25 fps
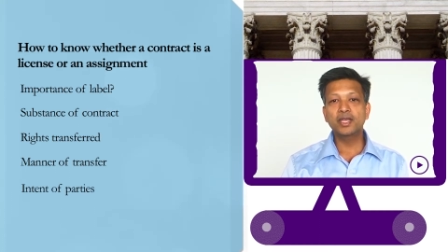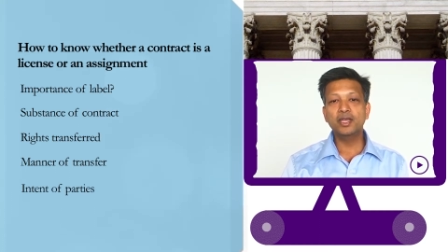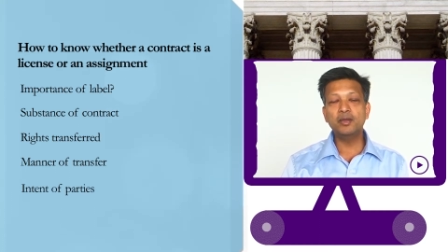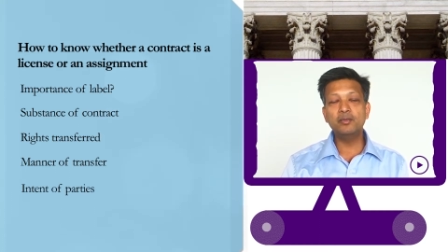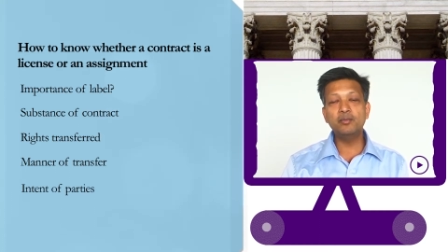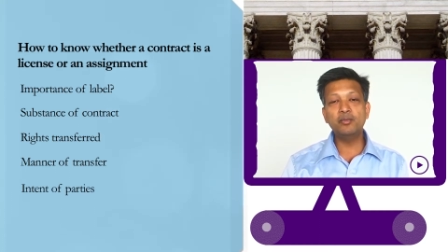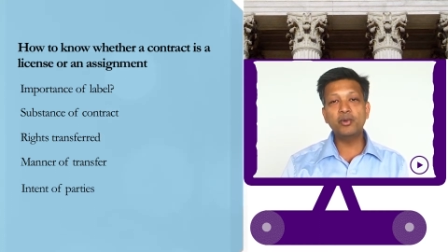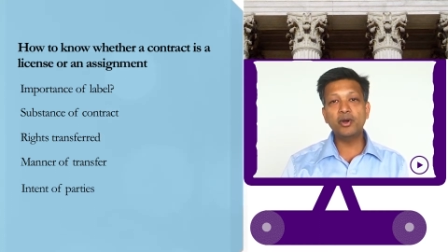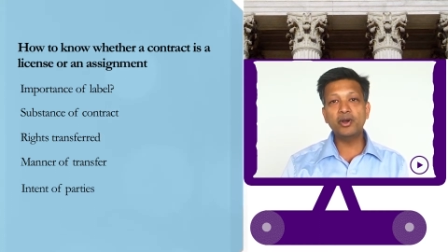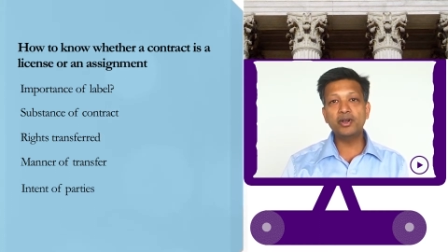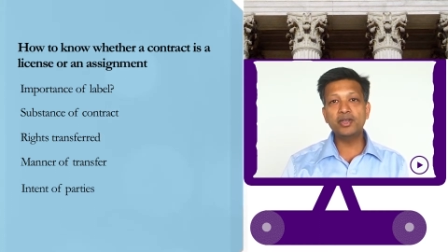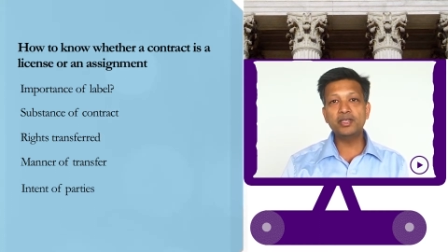
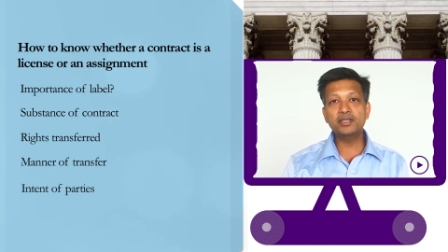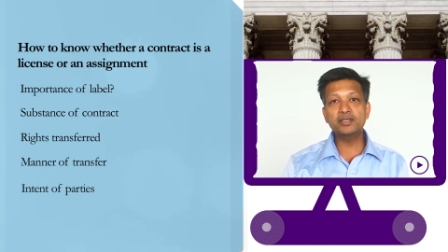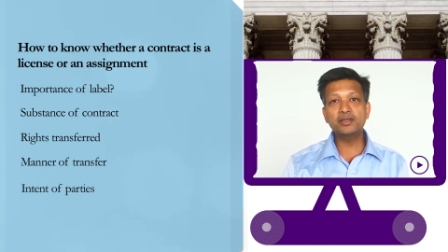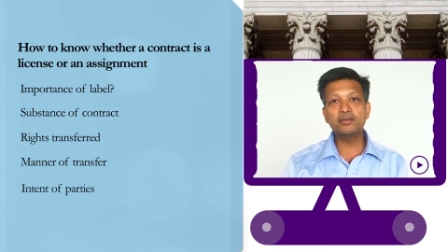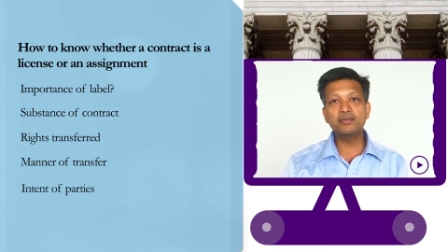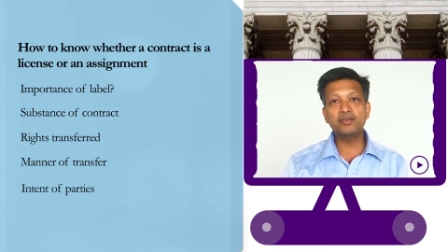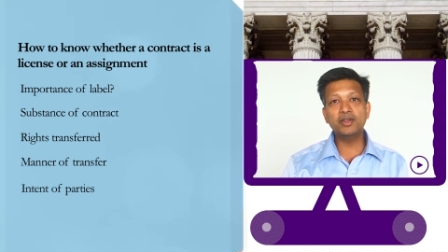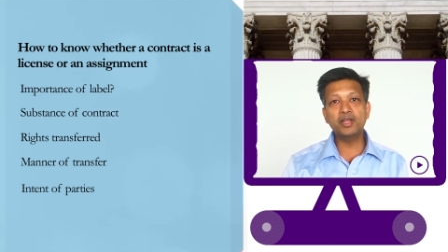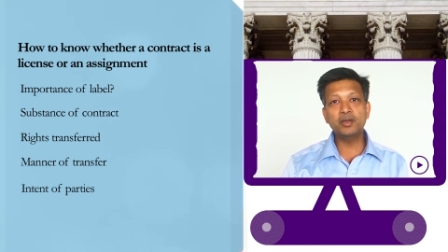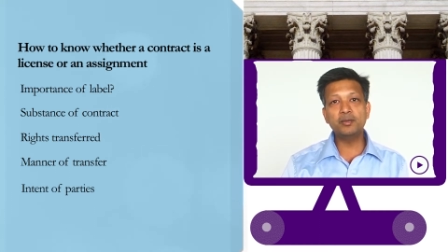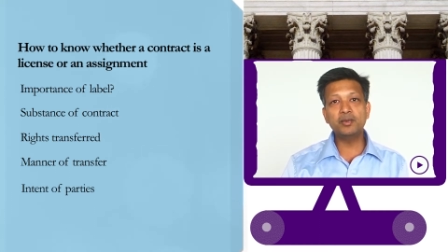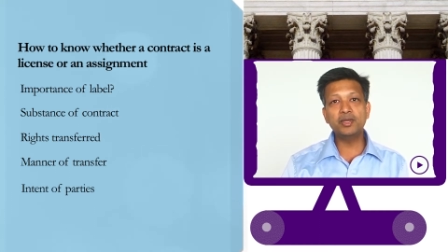Importance
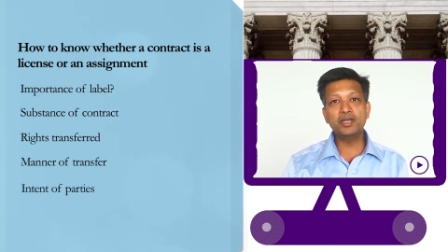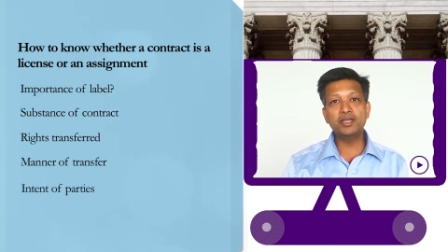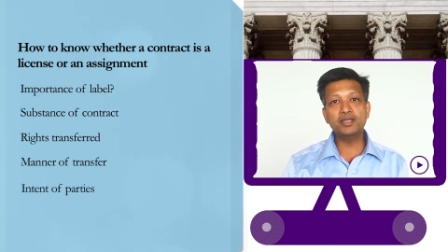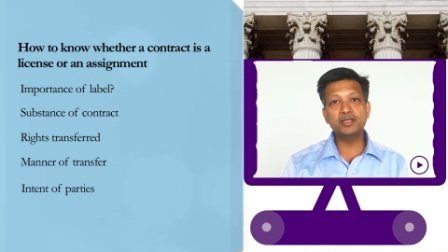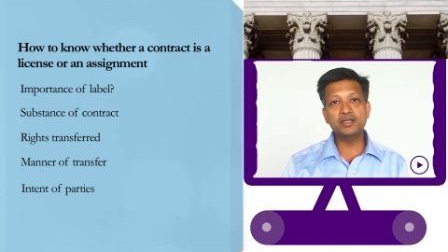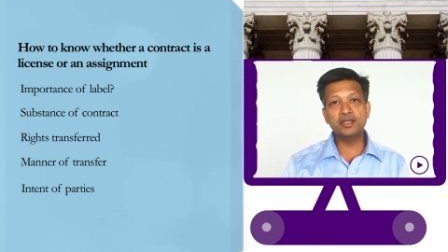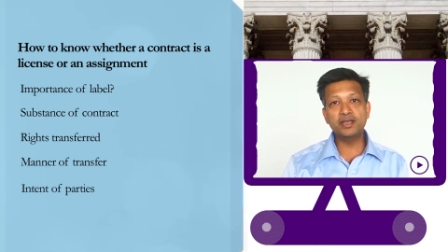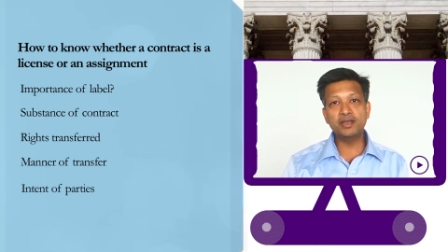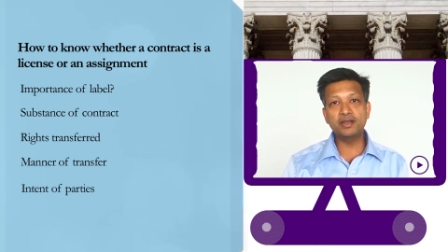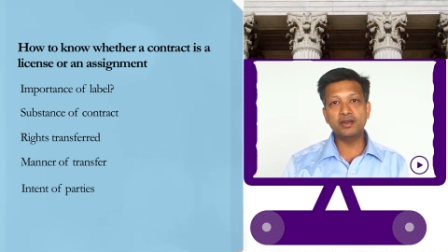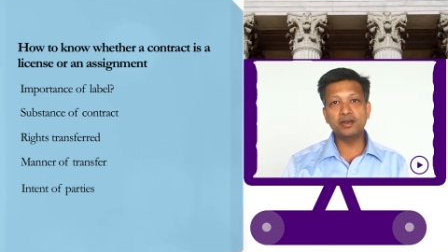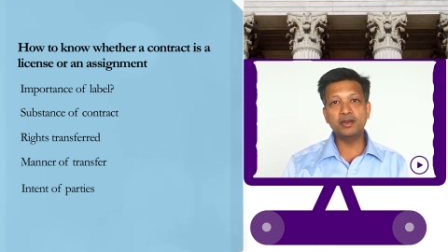of label
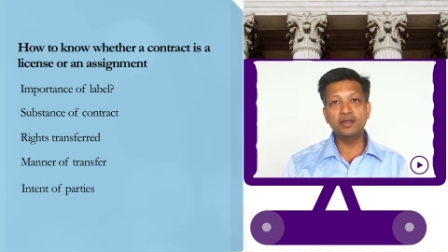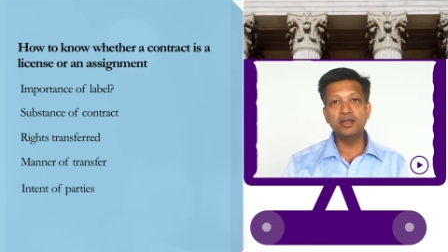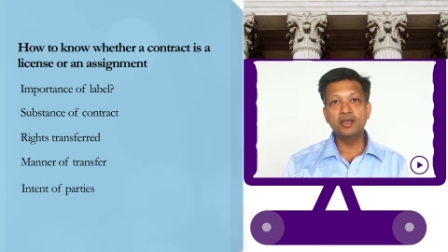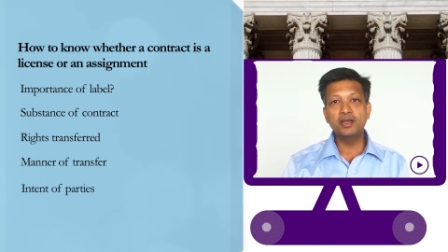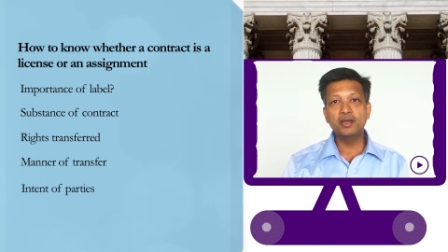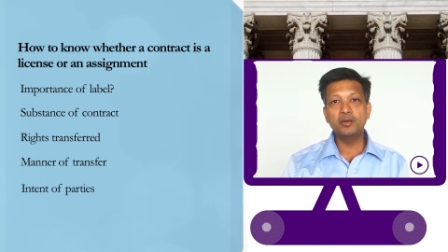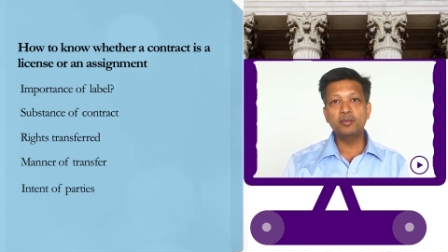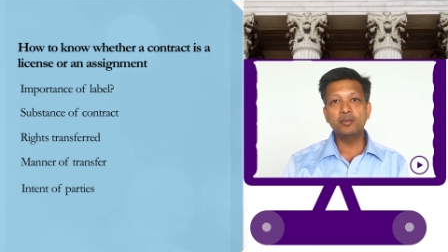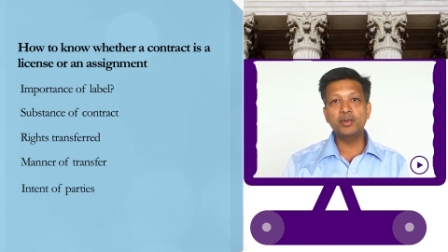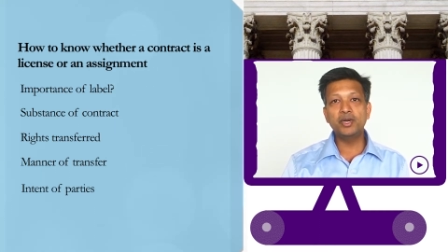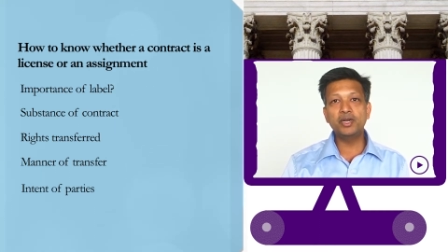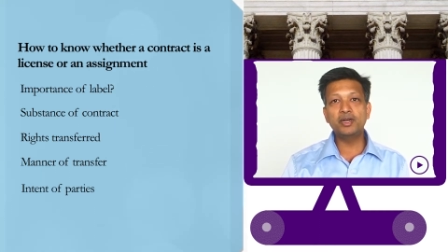is there,
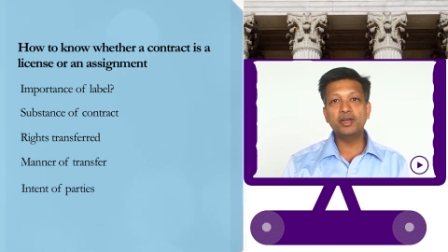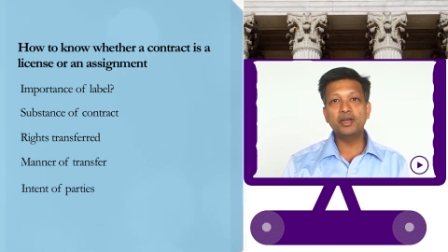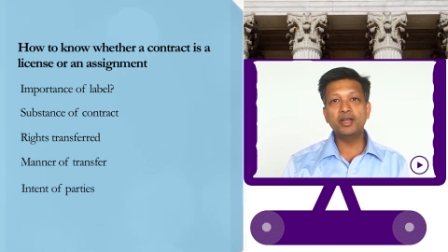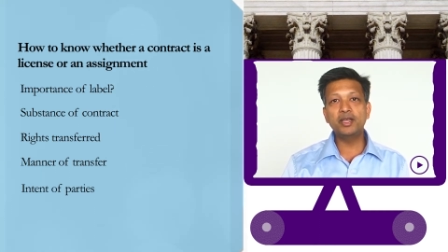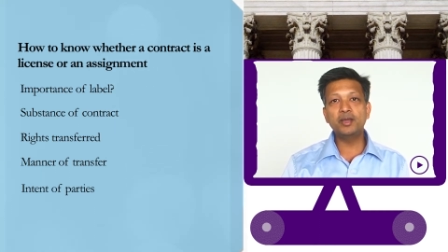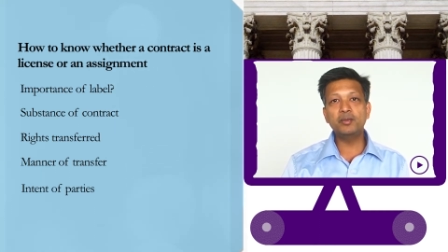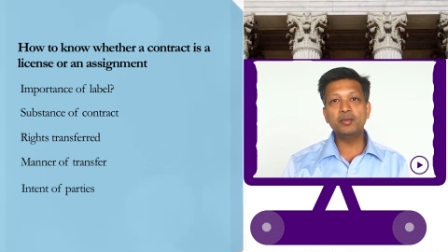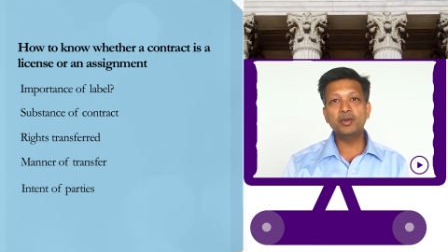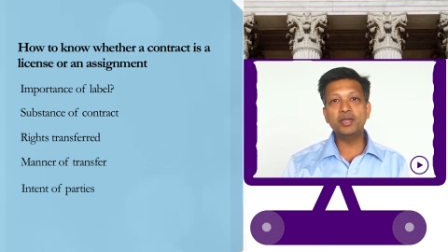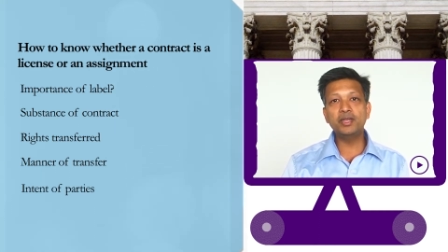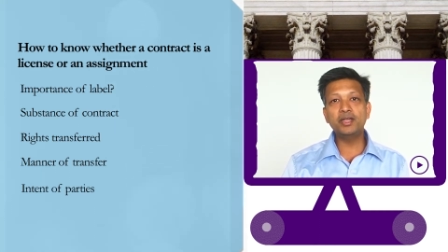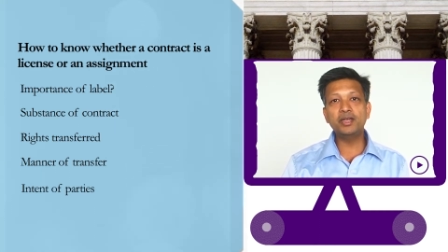but
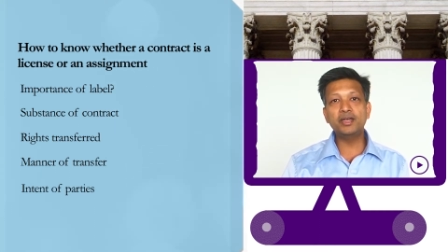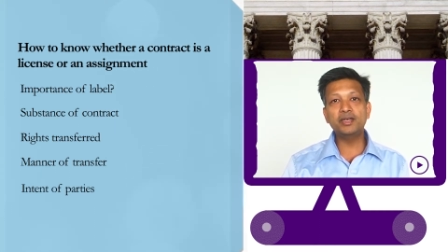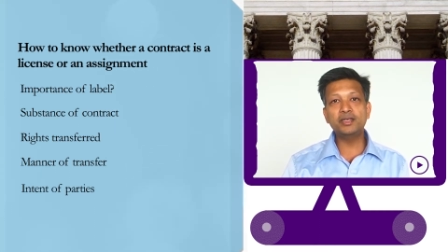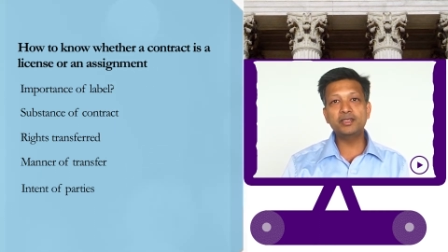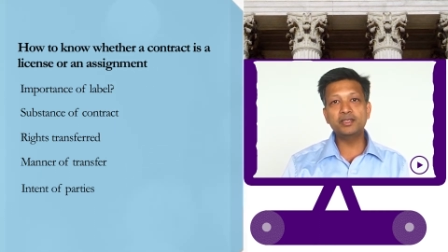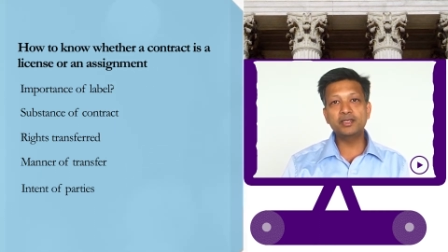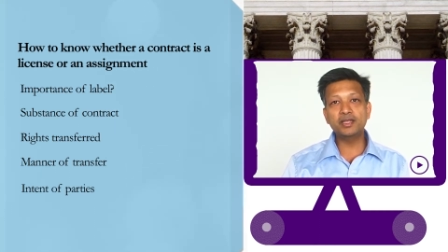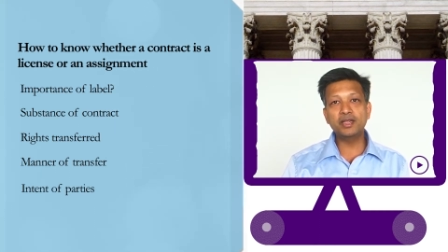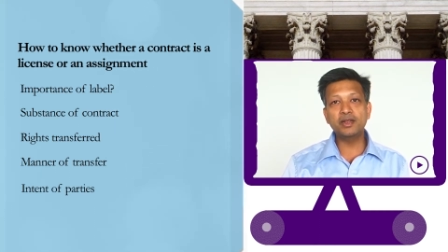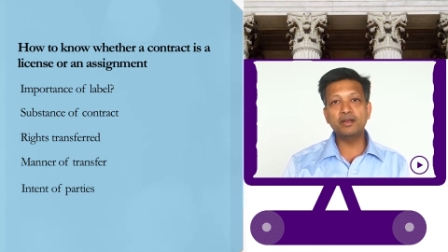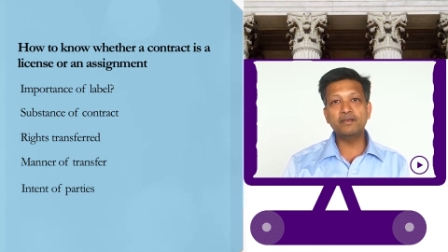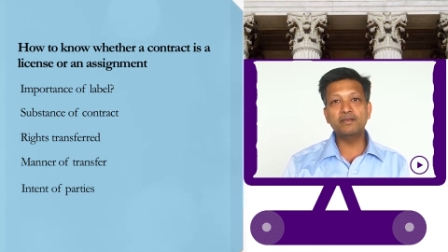label
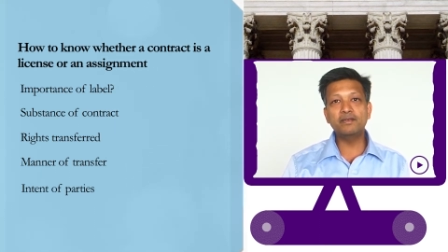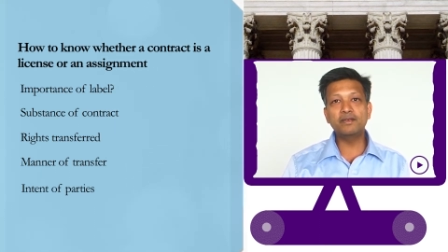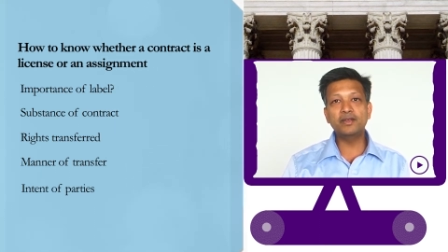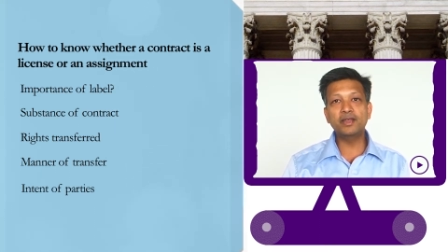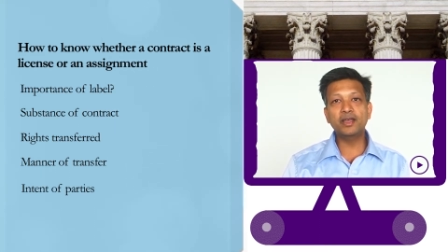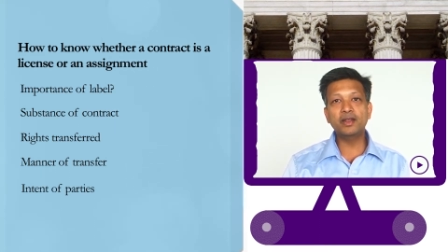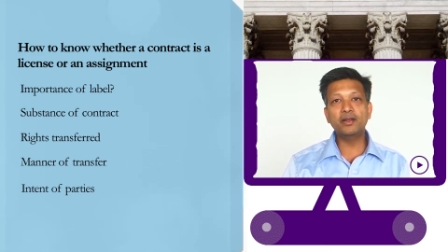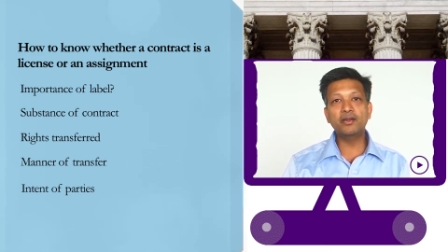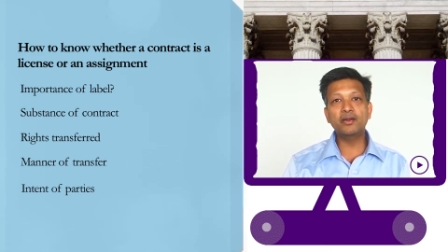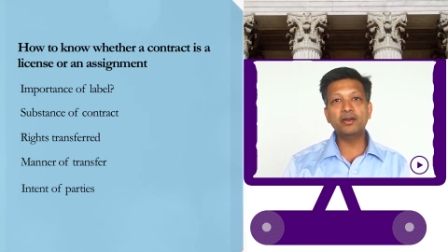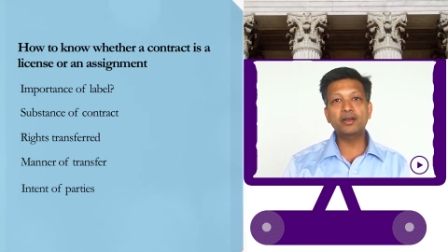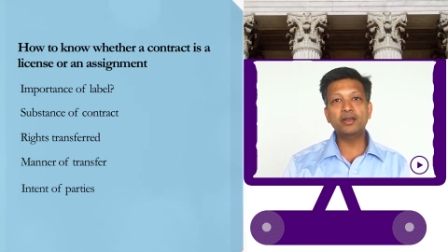itself
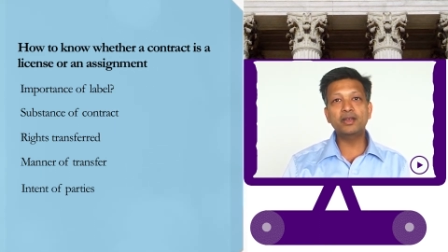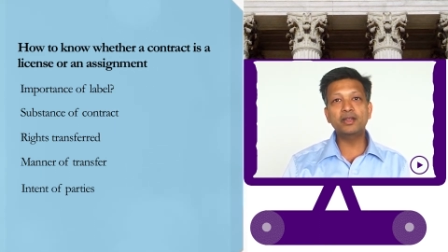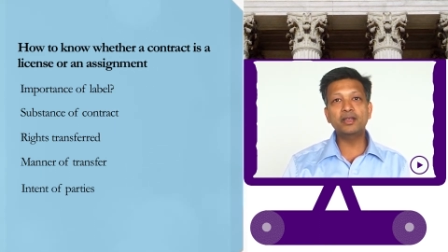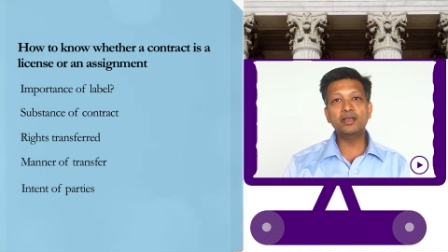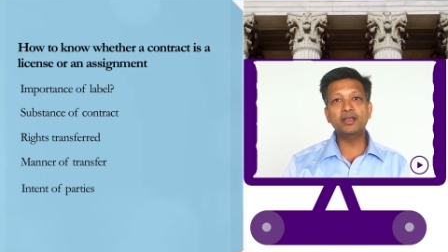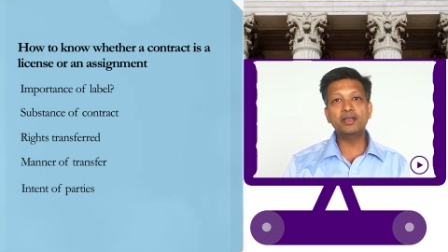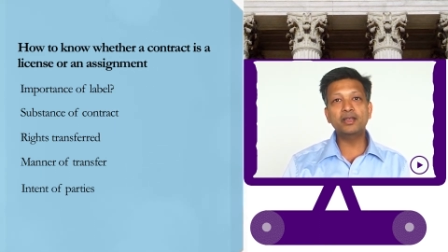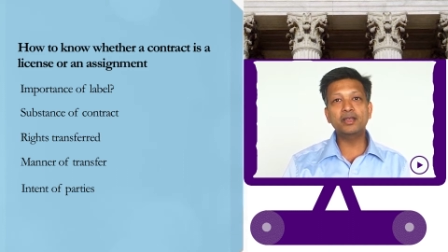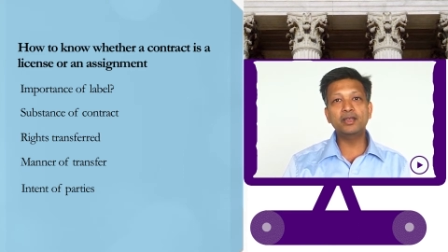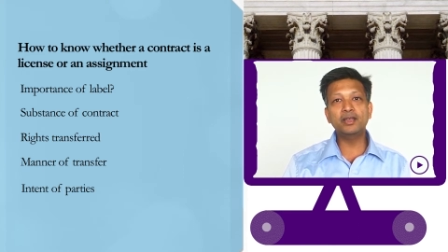cannot